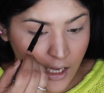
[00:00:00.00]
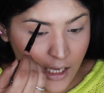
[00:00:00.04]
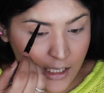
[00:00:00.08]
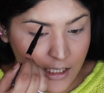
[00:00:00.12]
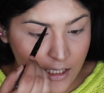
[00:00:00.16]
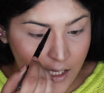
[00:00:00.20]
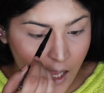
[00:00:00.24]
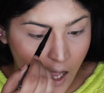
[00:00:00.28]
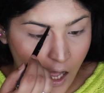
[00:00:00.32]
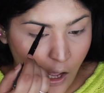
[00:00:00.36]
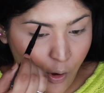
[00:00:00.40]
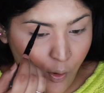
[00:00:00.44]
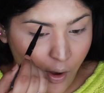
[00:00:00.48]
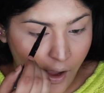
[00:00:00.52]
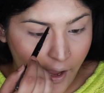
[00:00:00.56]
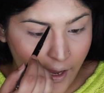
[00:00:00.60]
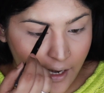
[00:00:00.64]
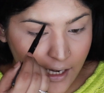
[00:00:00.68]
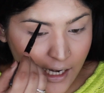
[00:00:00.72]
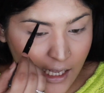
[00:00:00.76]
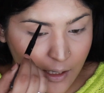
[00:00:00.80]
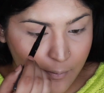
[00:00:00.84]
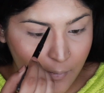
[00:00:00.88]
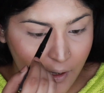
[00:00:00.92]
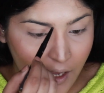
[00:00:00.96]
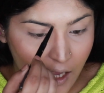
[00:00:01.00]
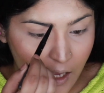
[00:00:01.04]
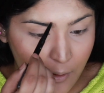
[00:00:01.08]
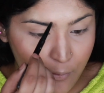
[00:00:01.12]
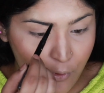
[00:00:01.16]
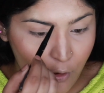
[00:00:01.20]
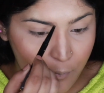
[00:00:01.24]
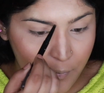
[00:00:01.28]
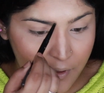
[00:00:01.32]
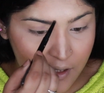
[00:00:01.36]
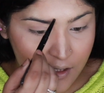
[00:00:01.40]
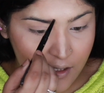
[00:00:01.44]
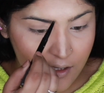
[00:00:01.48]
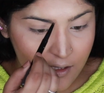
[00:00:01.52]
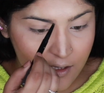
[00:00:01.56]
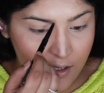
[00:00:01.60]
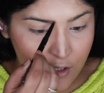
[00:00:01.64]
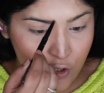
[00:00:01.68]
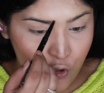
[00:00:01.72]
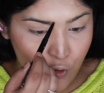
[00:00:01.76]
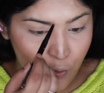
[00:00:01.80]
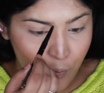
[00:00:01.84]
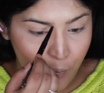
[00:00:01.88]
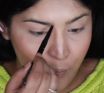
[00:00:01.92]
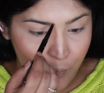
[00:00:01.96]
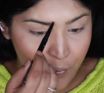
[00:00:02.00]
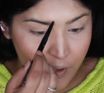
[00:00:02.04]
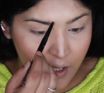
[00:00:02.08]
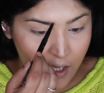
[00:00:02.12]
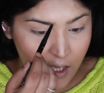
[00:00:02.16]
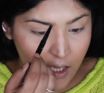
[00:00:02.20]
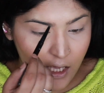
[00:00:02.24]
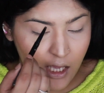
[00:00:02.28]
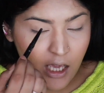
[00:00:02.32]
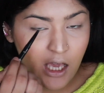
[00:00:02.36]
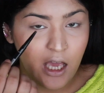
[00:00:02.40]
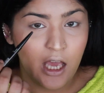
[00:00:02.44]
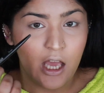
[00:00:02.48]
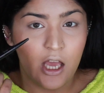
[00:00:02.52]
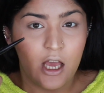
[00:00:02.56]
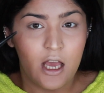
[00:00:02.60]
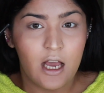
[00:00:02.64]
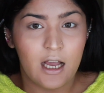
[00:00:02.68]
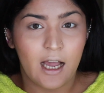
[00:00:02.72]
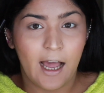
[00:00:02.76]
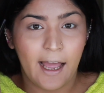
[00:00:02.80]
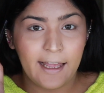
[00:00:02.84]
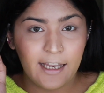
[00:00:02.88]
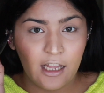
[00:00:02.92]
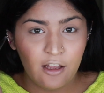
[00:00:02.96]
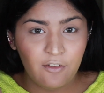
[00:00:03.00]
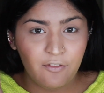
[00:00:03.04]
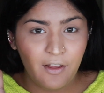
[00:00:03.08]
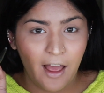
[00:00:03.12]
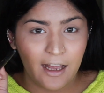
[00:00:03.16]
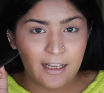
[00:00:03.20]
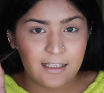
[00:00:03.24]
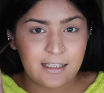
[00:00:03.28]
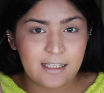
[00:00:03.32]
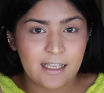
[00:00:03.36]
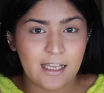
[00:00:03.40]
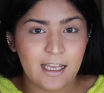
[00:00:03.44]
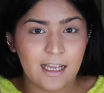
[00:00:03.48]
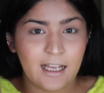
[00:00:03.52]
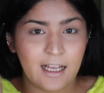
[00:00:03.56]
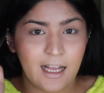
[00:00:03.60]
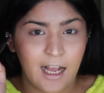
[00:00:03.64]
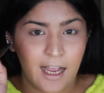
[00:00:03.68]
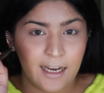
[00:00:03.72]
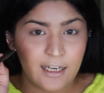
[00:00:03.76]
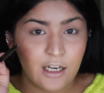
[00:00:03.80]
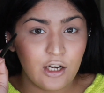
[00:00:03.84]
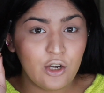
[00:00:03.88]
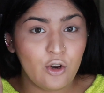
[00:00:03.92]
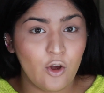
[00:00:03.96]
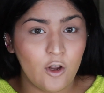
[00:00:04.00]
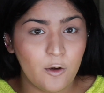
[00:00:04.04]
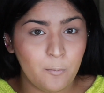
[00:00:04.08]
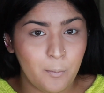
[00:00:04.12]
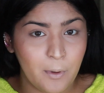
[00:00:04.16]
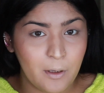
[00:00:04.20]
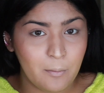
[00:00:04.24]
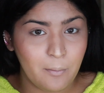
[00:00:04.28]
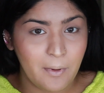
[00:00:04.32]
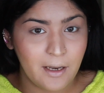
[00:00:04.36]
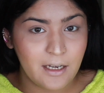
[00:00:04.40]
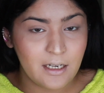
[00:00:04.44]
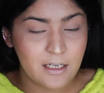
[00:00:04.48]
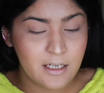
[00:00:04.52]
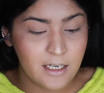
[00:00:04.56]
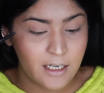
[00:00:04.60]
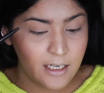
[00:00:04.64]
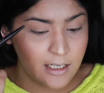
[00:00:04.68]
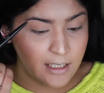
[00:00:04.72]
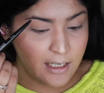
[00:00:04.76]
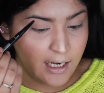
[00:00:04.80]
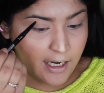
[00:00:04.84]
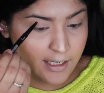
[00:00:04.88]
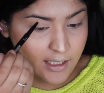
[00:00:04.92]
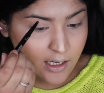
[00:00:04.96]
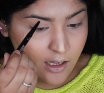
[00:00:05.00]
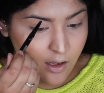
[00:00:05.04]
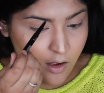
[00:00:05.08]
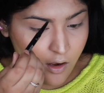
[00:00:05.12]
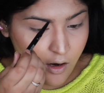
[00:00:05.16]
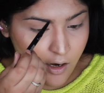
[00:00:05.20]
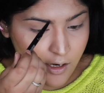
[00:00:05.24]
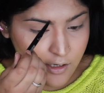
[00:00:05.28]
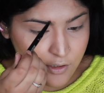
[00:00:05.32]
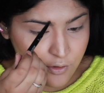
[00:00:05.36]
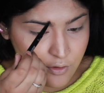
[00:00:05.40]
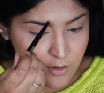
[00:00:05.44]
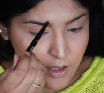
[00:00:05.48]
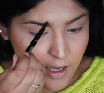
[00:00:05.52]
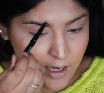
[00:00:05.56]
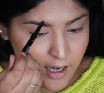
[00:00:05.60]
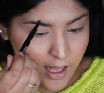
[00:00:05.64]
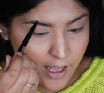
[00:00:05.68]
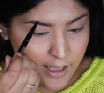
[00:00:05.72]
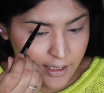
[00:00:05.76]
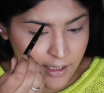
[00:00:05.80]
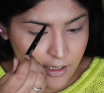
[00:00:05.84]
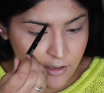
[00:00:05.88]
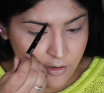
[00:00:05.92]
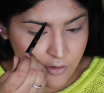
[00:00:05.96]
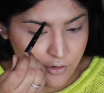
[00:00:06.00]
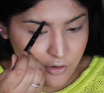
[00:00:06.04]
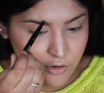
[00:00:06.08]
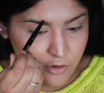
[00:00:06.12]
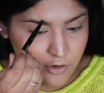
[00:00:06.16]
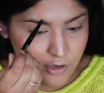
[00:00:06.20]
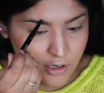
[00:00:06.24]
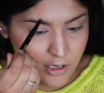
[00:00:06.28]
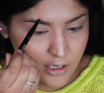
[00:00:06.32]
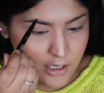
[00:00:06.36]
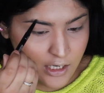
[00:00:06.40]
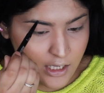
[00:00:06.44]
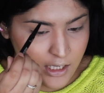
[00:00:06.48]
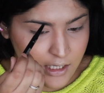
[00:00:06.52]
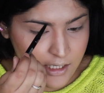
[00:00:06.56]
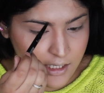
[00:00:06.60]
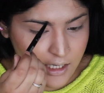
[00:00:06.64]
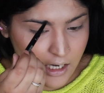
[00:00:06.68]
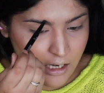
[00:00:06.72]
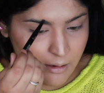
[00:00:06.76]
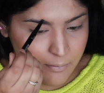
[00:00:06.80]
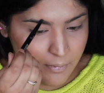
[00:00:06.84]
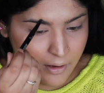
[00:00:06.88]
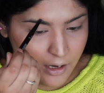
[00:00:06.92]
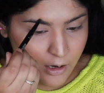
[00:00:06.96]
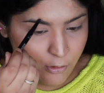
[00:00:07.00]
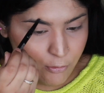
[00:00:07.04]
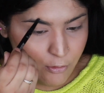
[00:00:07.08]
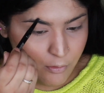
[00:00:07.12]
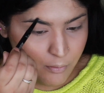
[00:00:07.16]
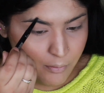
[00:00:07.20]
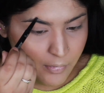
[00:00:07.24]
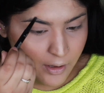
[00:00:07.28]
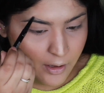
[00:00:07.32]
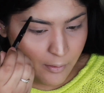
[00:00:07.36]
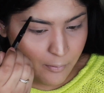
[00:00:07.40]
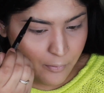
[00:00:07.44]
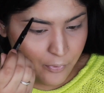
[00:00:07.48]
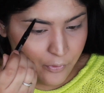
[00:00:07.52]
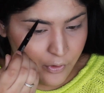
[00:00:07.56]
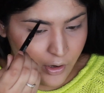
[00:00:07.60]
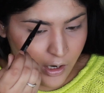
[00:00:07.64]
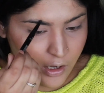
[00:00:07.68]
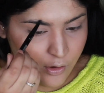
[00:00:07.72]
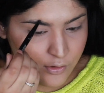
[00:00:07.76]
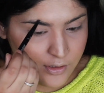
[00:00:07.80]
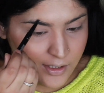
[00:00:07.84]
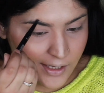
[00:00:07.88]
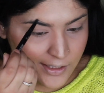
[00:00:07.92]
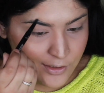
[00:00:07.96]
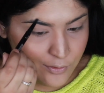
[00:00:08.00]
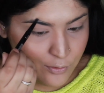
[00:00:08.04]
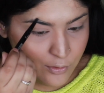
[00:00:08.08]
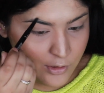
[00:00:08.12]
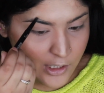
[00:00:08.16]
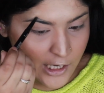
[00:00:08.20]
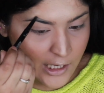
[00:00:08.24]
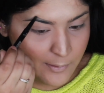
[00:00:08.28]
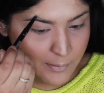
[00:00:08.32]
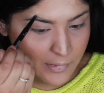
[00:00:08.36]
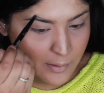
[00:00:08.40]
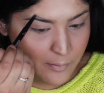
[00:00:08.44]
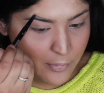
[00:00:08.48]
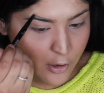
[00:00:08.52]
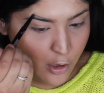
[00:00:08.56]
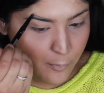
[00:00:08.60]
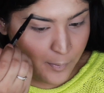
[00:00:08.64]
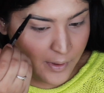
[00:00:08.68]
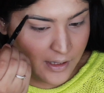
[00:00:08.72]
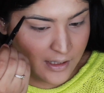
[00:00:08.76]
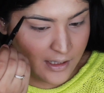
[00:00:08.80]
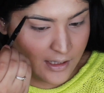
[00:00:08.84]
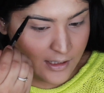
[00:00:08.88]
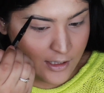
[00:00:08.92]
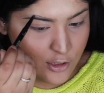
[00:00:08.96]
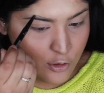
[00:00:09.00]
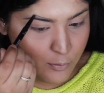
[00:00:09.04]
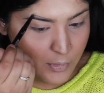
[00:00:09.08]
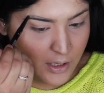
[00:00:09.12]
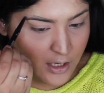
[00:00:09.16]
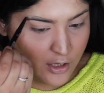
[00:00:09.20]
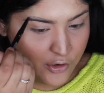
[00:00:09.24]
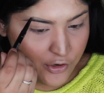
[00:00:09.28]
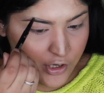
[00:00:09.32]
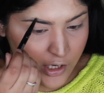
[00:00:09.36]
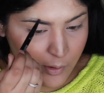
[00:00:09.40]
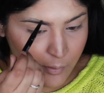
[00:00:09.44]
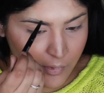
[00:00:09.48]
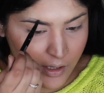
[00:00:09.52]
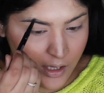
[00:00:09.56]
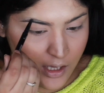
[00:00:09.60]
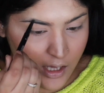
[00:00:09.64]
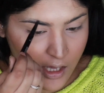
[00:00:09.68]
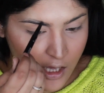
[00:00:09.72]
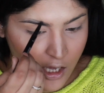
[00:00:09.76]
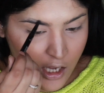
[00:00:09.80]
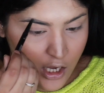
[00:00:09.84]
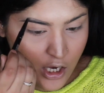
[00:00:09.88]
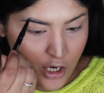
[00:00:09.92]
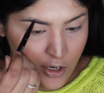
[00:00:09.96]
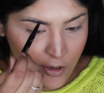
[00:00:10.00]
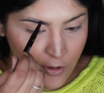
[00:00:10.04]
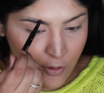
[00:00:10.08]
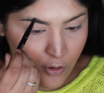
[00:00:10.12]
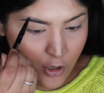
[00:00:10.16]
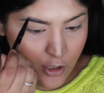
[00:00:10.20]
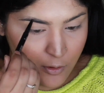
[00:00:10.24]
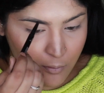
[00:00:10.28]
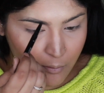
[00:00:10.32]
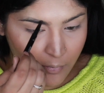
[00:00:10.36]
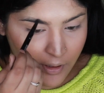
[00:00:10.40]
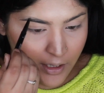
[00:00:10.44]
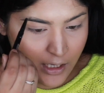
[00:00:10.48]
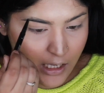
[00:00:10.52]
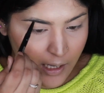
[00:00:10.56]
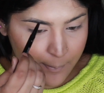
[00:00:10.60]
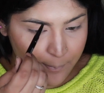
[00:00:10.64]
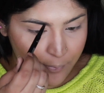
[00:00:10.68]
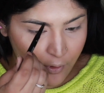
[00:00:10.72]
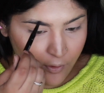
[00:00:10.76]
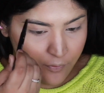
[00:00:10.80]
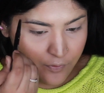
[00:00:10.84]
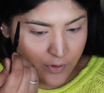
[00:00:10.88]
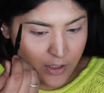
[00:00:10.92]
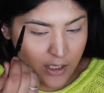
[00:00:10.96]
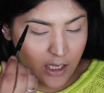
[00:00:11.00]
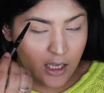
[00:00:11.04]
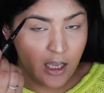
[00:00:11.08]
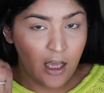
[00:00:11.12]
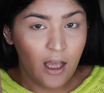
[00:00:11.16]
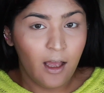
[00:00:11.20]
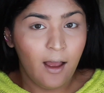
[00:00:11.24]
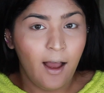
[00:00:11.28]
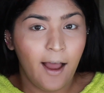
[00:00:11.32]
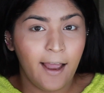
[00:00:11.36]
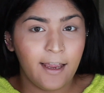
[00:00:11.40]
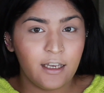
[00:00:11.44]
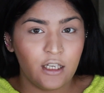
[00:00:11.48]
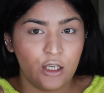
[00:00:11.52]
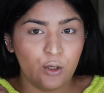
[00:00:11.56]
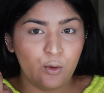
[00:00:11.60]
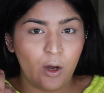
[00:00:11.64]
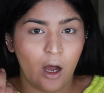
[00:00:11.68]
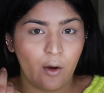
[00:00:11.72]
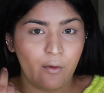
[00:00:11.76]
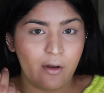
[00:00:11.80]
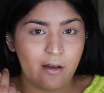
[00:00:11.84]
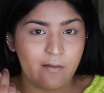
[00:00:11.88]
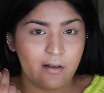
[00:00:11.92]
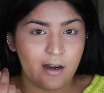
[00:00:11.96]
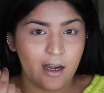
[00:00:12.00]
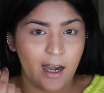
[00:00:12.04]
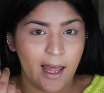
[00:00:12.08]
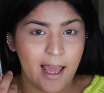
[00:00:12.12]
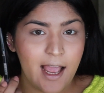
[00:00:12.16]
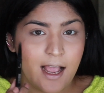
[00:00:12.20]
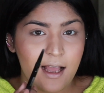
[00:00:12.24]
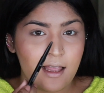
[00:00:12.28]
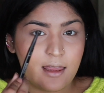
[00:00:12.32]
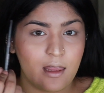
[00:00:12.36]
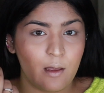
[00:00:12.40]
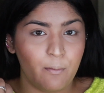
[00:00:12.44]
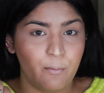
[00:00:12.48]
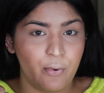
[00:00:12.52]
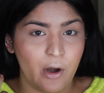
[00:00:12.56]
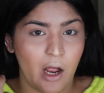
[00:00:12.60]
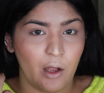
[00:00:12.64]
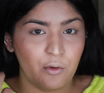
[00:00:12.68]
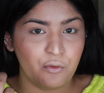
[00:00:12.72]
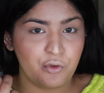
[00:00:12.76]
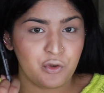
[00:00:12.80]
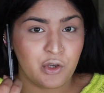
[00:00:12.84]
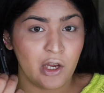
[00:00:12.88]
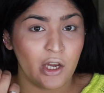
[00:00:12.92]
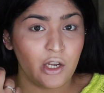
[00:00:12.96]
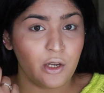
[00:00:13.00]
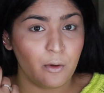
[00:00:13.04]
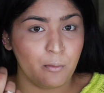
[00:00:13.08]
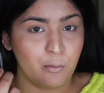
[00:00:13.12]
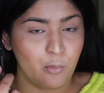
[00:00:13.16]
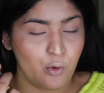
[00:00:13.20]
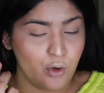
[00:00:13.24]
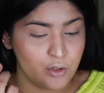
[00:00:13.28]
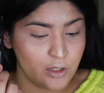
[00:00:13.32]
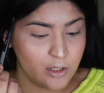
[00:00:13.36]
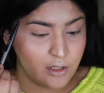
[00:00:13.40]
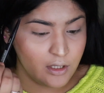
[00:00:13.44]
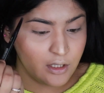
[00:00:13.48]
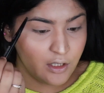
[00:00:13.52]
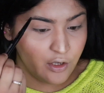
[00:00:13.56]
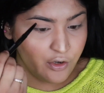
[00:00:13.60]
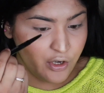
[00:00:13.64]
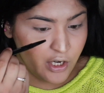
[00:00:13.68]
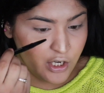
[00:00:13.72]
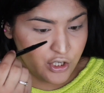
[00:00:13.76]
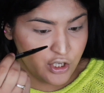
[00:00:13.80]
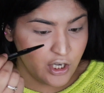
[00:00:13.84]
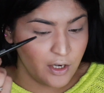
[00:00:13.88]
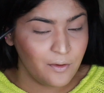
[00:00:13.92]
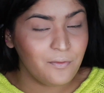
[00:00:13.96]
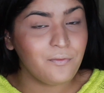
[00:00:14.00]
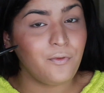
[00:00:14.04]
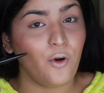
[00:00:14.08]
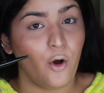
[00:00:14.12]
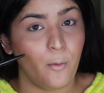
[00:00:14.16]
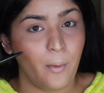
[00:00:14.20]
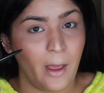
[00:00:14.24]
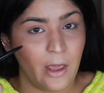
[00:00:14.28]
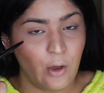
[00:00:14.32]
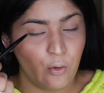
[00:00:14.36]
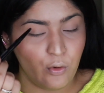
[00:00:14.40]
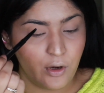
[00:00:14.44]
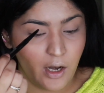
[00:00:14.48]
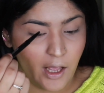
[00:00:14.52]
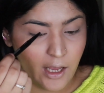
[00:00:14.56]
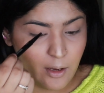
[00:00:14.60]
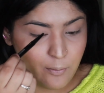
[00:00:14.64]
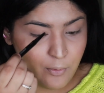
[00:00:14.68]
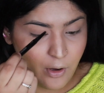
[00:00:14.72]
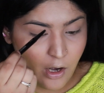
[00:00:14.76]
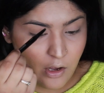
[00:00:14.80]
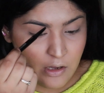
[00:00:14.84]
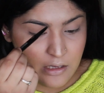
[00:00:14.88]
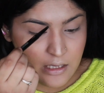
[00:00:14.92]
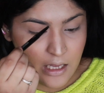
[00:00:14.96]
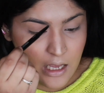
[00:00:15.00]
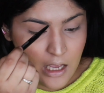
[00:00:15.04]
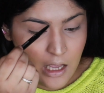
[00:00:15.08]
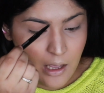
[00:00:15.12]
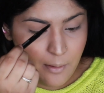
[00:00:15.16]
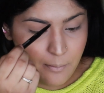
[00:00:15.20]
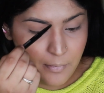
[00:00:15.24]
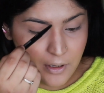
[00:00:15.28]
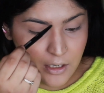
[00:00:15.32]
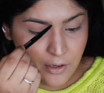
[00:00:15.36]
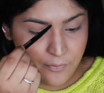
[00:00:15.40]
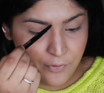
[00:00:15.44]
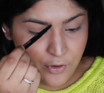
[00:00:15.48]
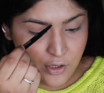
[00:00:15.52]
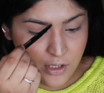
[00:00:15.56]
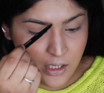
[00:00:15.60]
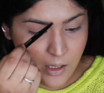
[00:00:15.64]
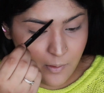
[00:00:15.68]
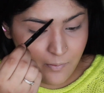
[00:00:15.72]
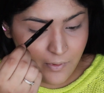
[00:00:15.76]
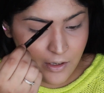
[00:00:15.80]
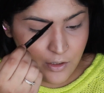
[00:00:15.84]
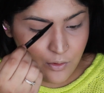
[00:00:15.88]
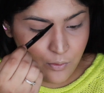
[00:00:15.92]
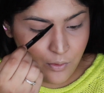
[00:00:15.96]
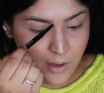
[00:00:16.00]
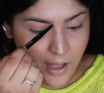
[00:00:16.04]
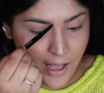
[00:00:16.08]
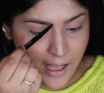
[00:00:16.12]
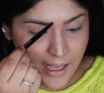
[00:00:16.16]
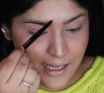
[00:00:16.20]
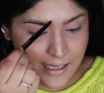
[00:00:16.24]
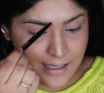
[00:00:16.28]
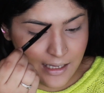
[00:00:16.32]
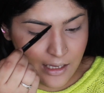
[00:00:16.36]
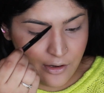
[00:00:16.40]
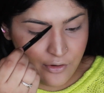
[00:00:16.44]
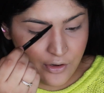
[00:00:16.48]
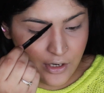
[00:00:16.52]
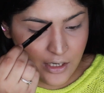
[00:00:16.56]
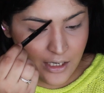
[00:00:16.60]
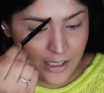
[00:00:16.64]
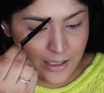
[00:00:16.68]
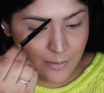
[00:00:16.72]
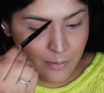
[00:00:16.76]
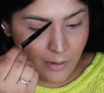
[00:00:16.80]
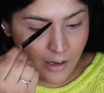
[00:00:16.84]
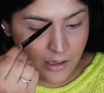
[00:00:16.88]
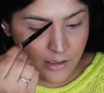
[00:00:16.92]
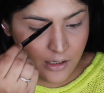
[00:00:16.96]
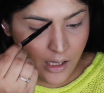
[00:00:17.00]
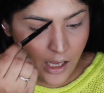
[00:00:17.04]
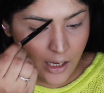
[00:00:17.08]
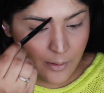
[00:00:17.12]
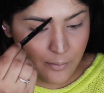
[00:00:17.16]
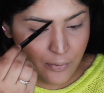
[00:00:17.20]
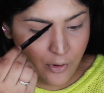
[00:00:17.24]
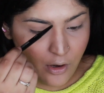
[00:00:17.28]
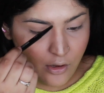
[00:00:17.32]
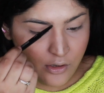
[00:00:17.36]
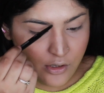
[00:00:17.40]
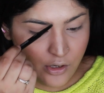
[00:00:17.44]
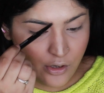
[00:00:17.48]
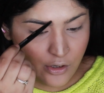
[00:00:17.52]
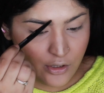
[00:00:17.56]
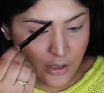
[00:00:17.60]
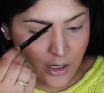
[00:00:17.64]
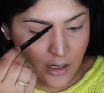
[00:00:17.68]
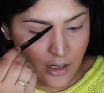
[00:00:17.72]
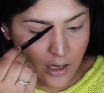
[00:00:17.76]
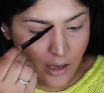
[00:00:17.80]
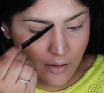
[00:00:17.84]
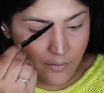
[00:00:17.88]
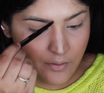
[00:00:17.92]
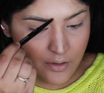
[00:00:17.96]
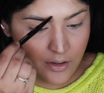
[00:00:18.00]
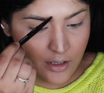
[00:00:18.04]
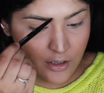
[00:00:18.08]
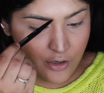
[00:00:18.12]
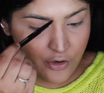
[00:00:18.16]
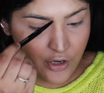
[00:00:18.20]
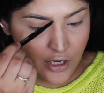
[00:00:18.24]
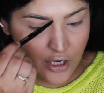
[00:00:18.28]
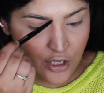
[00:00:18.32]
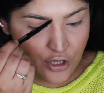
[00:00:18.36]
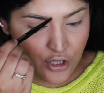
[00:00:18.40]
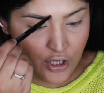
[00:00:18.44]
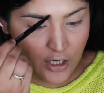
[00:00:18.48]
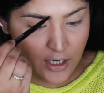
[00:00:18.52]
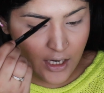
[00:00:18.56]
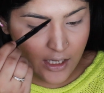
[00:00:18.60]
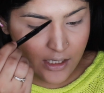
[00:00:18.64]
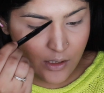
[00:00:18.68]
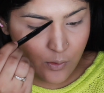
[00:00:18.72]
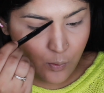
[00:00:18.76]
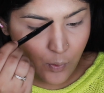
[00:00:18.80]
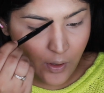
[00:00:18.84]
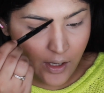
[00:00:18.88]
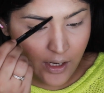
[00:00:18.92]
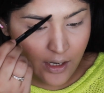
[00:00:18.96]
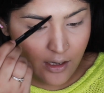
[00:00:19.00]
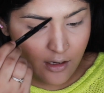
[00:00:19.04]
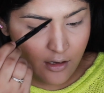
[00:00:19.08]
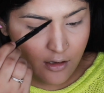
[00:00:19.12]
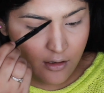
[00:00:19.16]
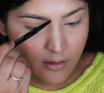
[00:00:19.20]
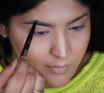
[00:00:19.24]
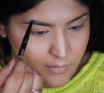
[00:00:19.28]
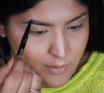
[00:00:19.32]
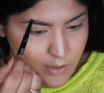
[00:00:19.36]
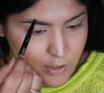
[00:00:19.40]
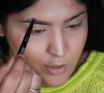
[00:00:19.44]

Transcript: It's how I like my eyebrow pencils to be. Kind of waxy, kind of non-pigmented, kind of hard so that I can really sculpt out my brows. I don't like my brow pencils to be creamy, not my cup of tea. I do, however, like the brown shade more than the gray shade for my own eyebrows. But if you're someone who has really sparse eyebrows, you're gonna love the gray shade as well.